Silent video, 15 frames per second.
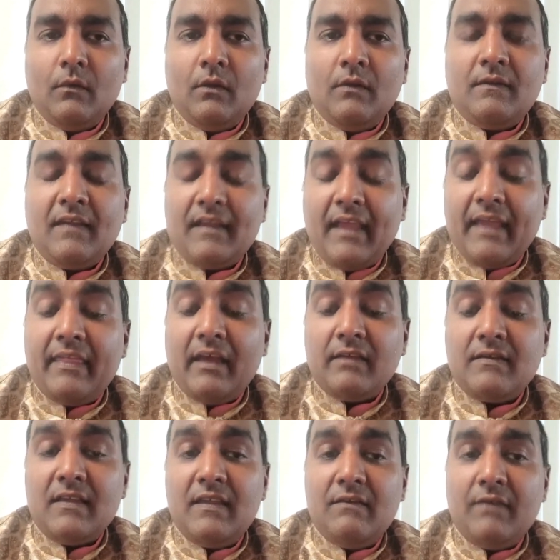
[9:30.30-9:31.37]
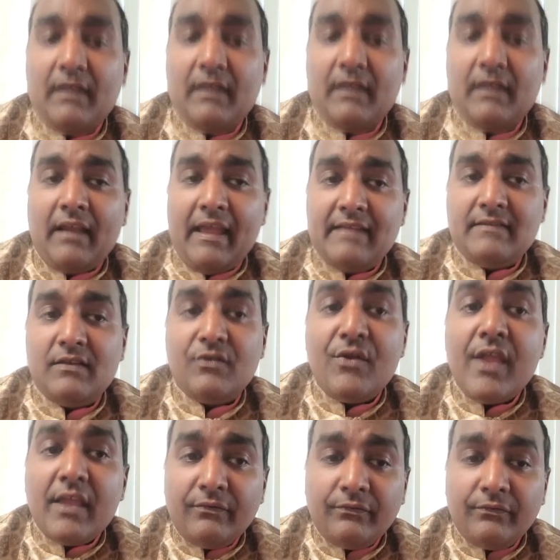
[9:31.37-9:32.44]
together to even light the
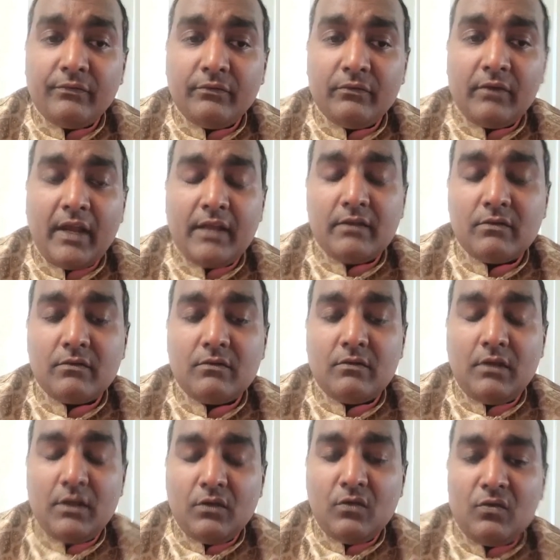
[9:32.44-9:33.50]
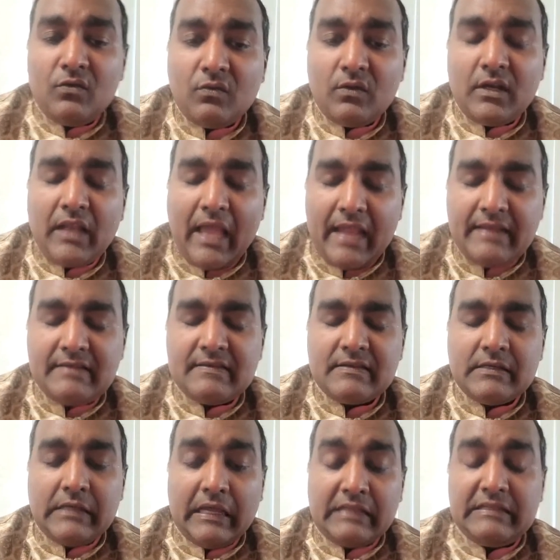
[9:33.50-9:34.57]
grave, right? Hindus would light,
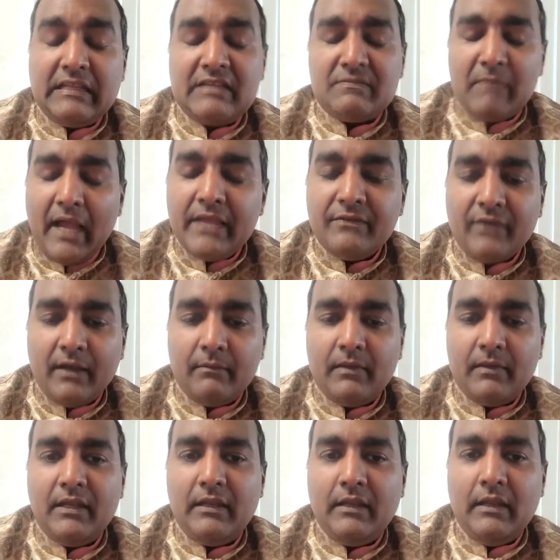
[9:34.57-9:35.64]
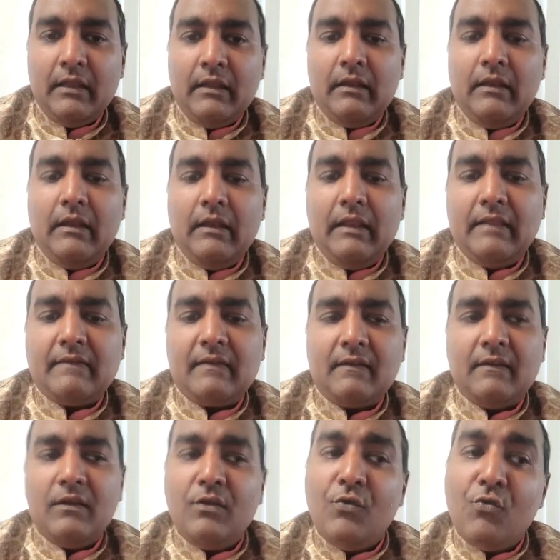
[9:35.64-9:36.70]
at least my family, lit
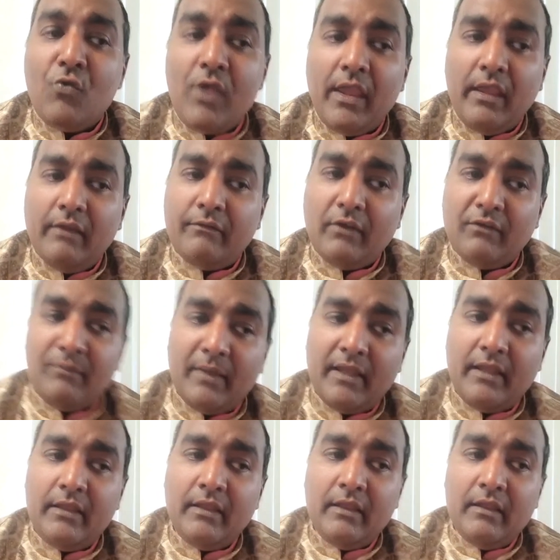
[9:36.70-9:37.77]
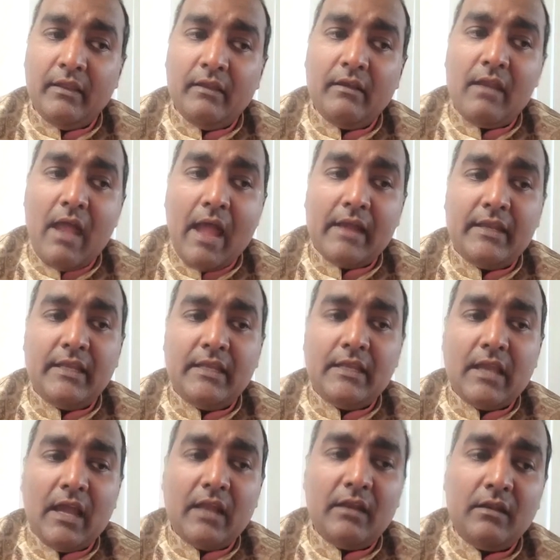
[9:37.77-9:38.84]
the grave of my nani
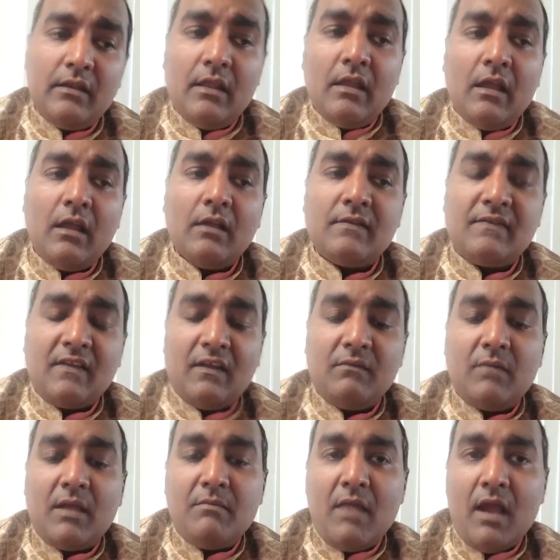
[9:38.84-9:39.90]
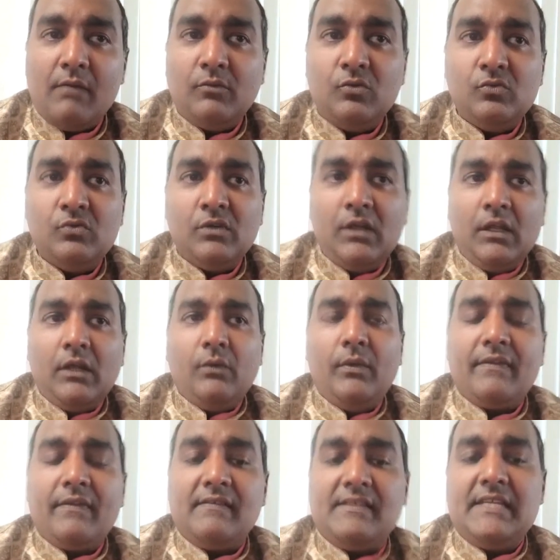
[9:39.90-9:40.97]
and her son, my mamu, with
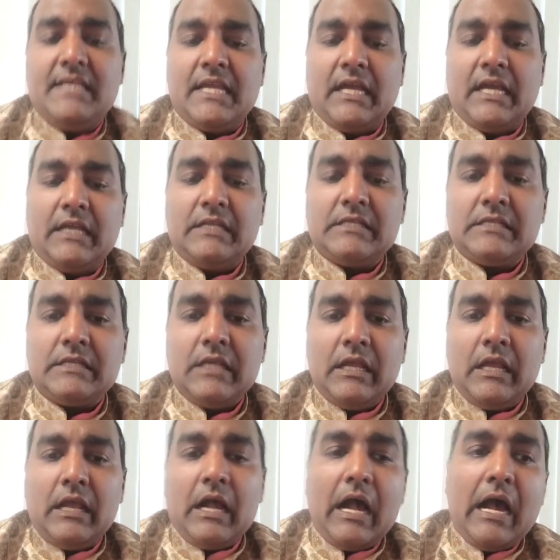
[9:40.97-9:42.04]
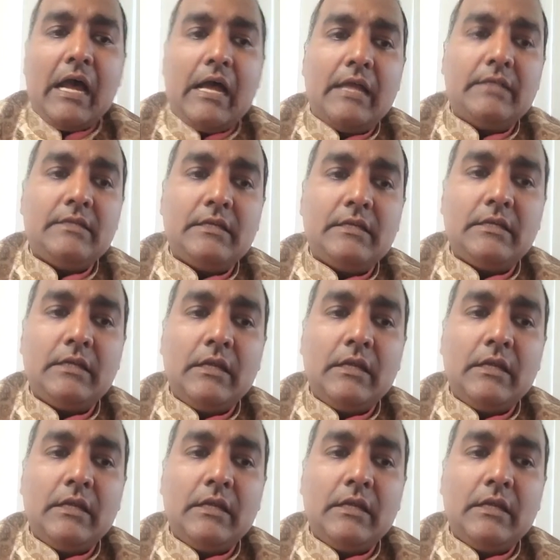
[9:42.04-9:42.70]
diyas. And uh,